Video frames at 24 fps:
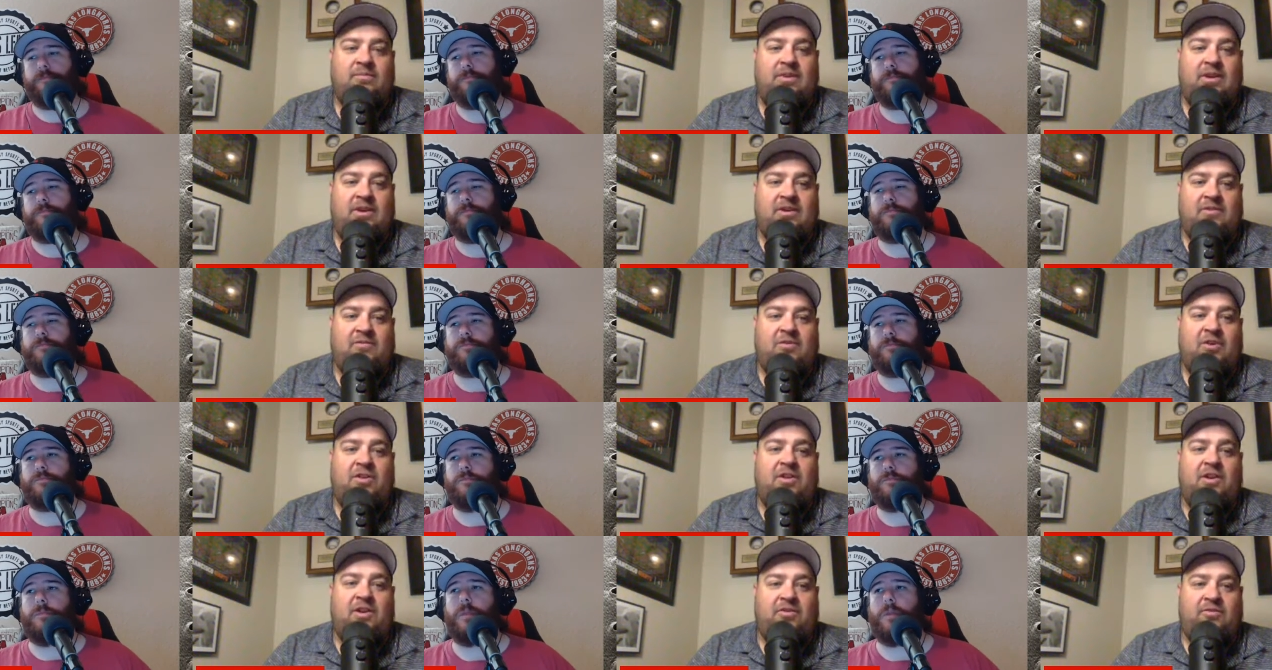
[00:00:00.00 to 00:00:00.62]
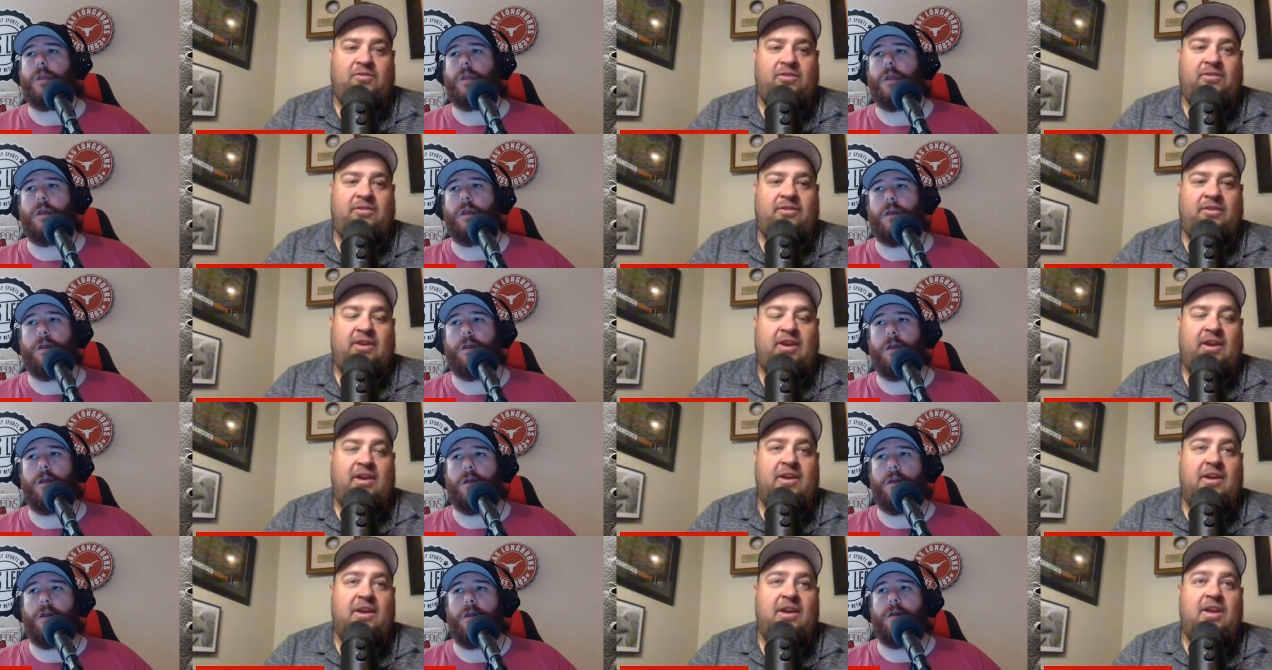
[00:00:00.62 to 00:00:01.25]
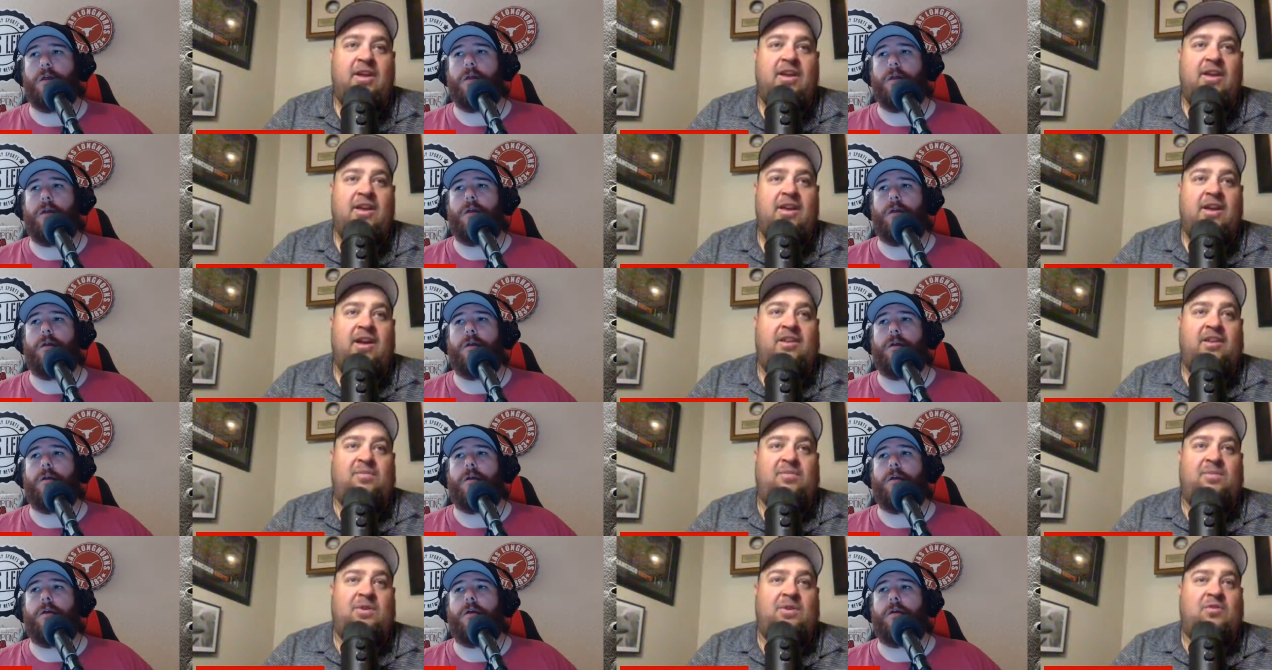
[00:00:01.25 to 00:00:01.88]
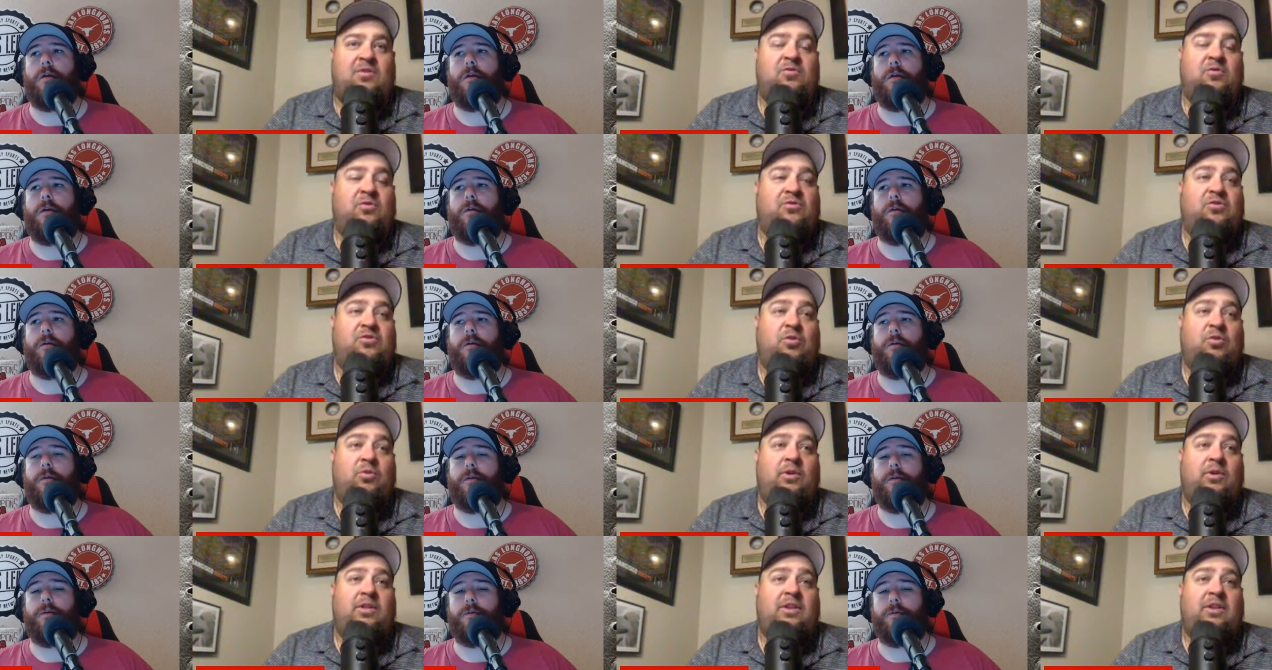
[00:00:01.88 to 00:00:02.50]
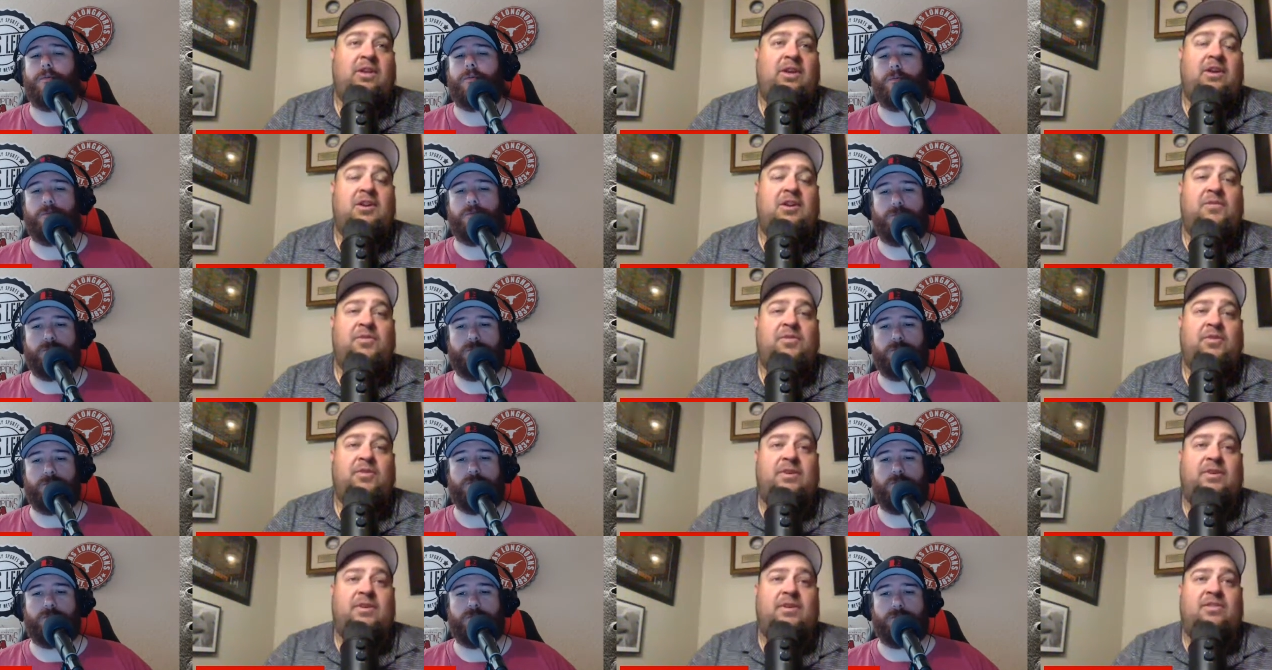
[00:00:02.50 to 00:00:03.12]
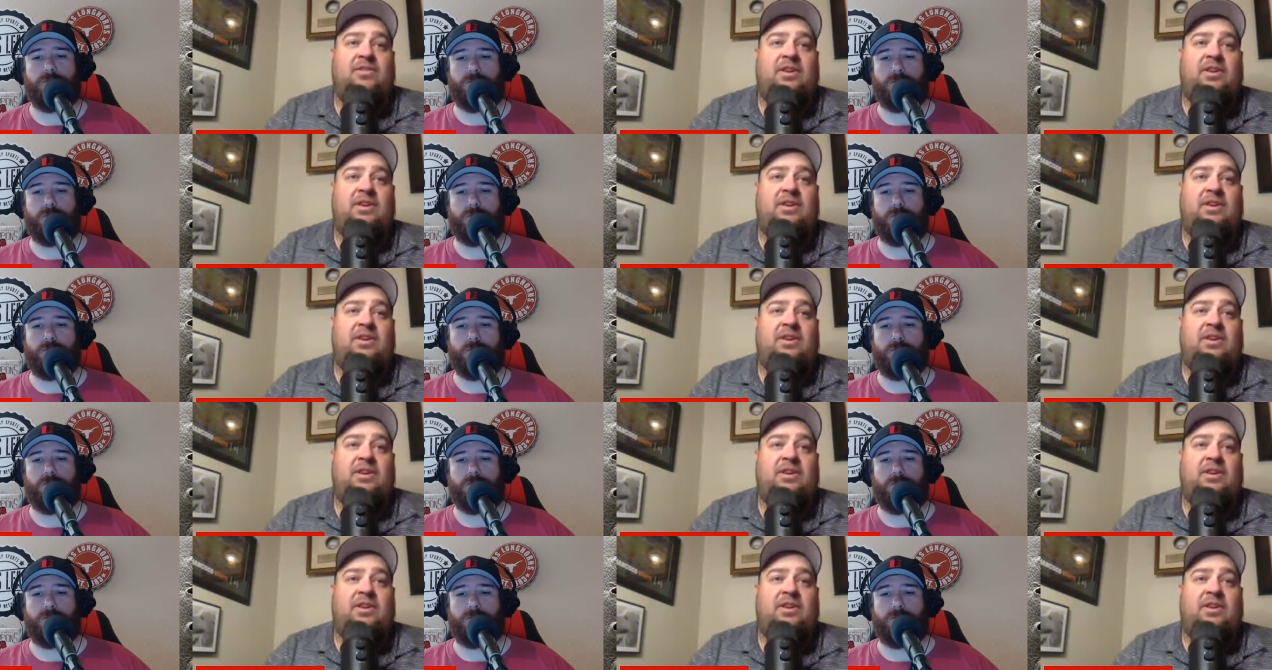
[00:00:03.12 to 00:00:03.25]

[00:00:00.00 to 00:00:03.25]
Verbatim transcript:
Speaker 1: because of all the injuries he's had. It's been a cool story. The interviews I've